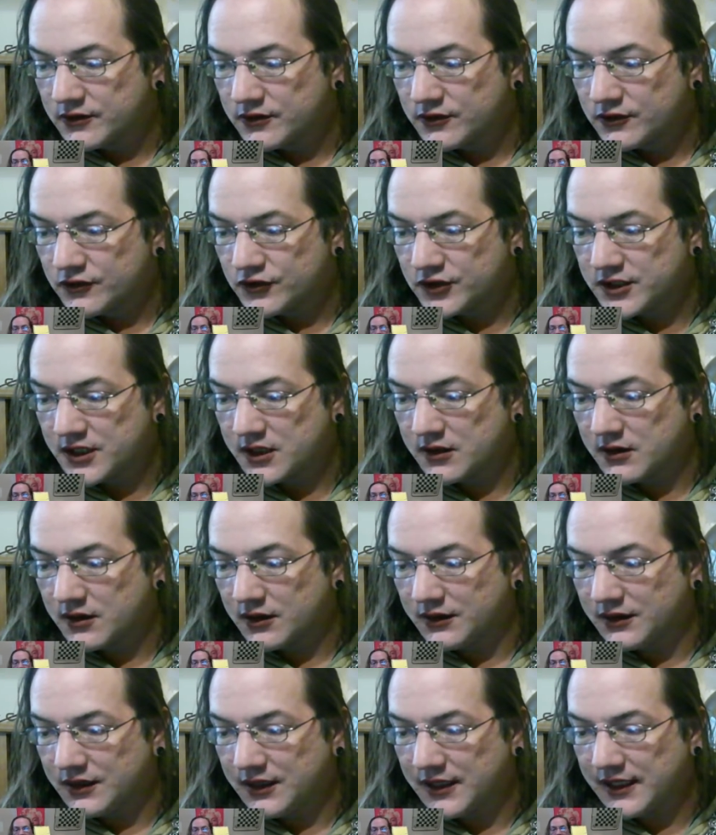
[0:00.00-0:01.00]
share a
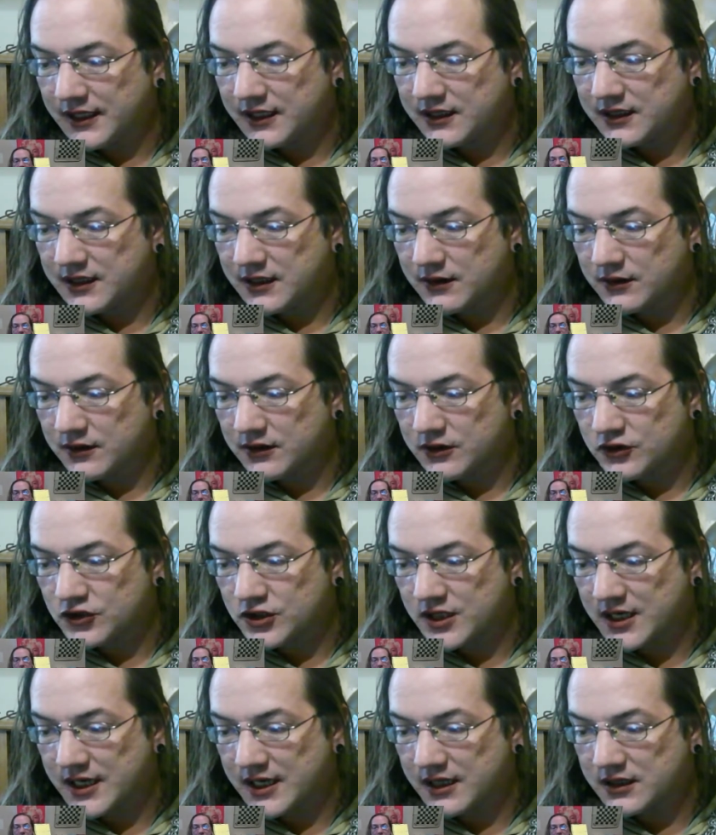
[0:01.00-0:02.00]
link down in the
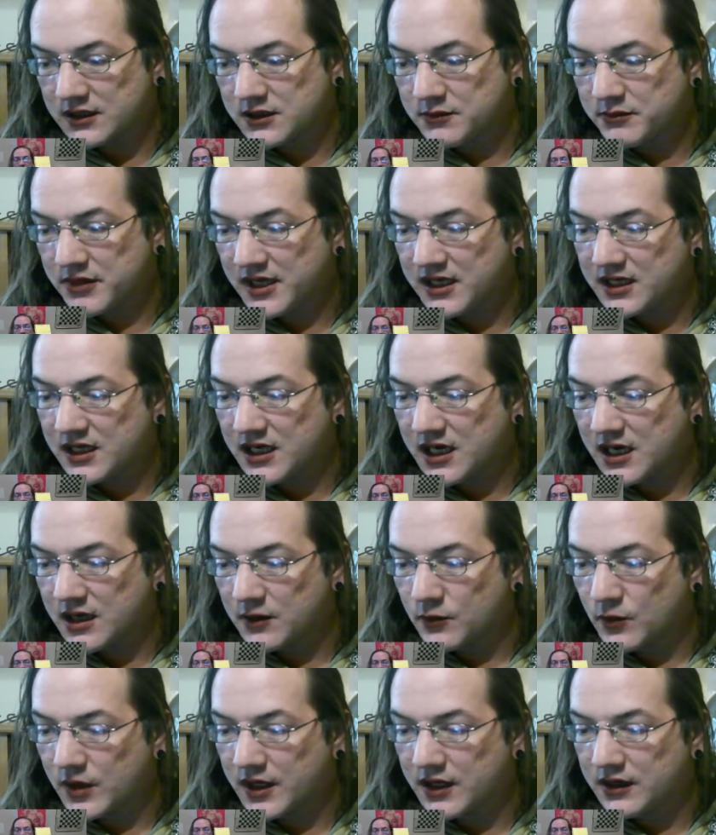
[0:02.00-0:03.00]
chat. Depending on
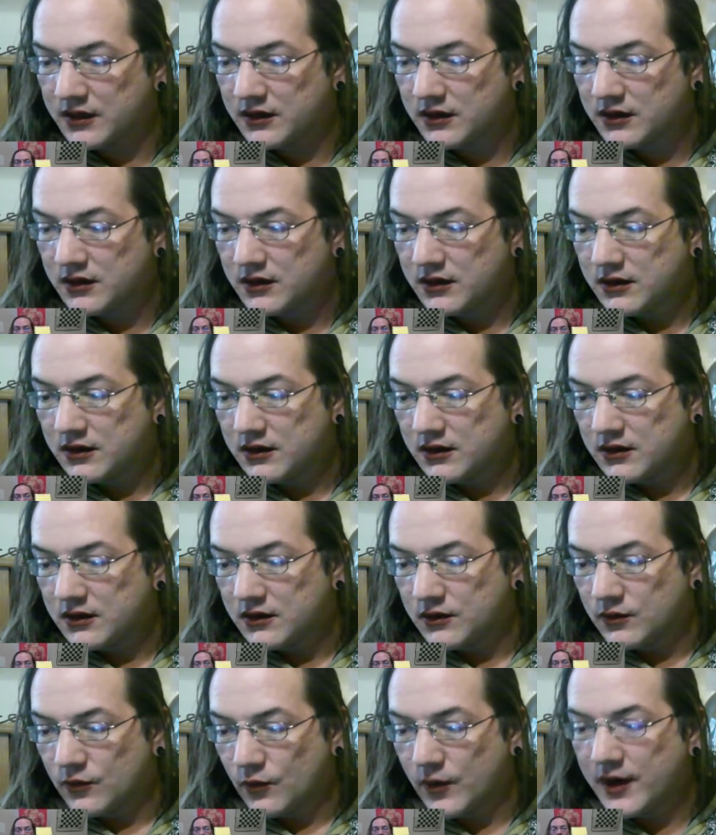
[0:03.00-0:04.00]

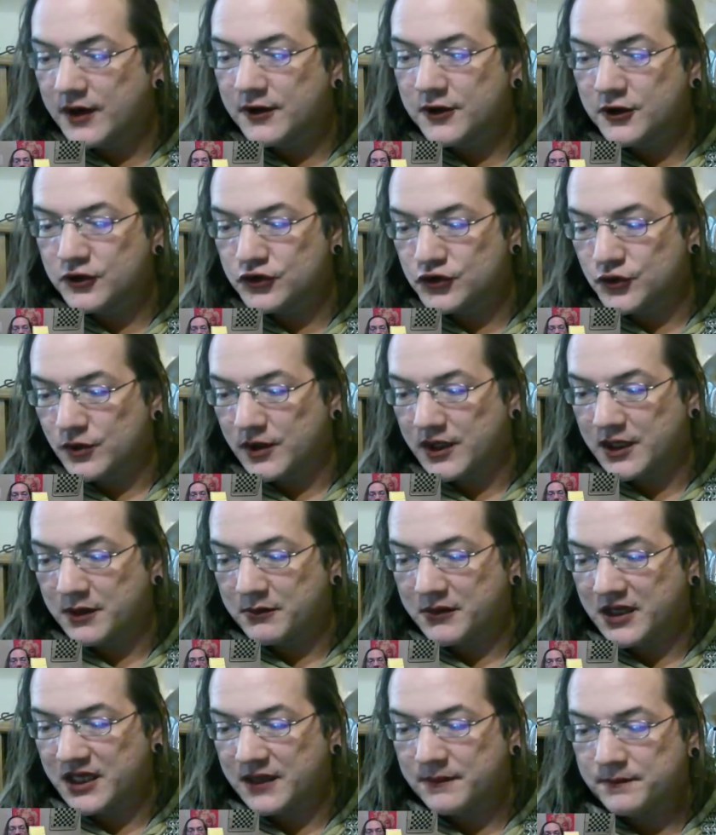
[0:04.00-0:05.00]
where you're joining
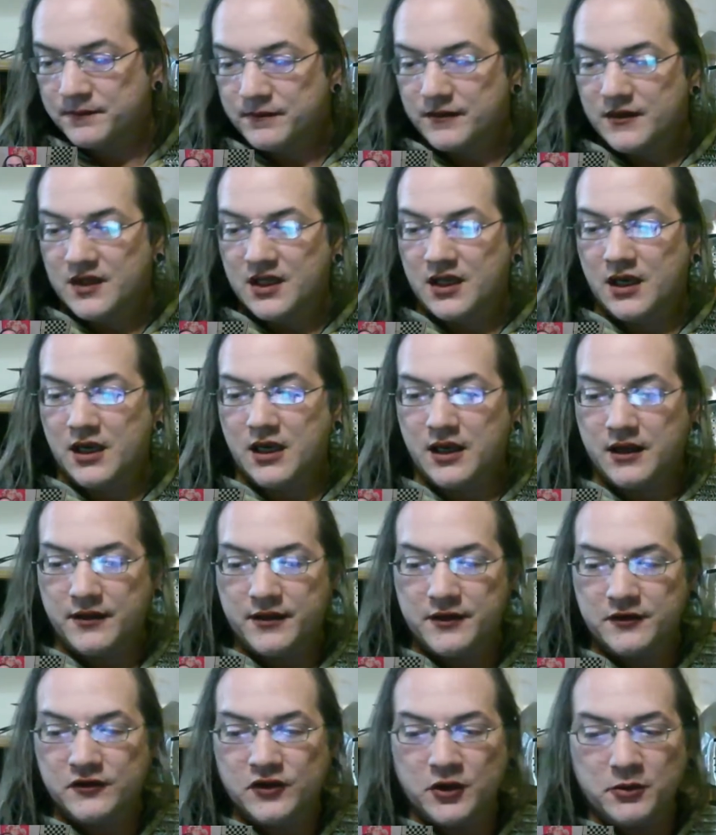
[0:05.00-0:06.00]
me,
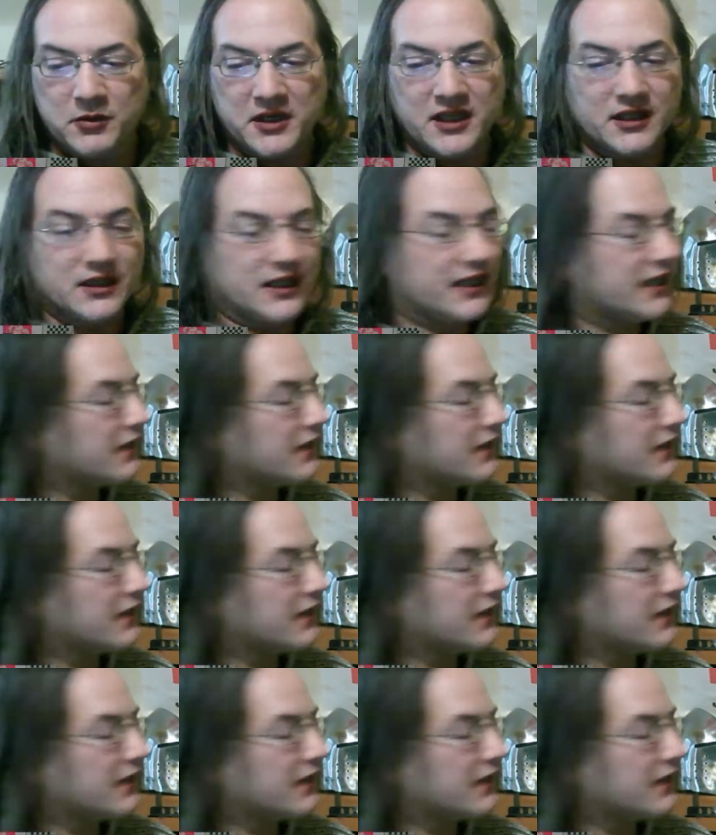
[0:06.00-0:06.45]
there's going to be a link